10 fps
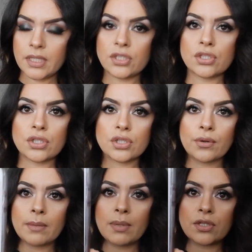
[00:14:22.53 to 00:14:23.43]
It's just
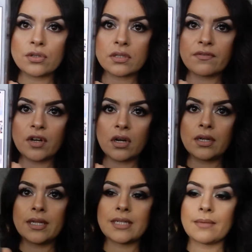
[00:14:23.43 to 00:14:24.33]
showing pictures of her,
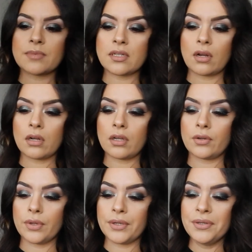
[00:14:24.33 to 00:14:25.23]
and I typed in
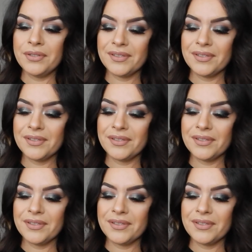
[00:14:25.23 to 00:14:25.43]
argan oil.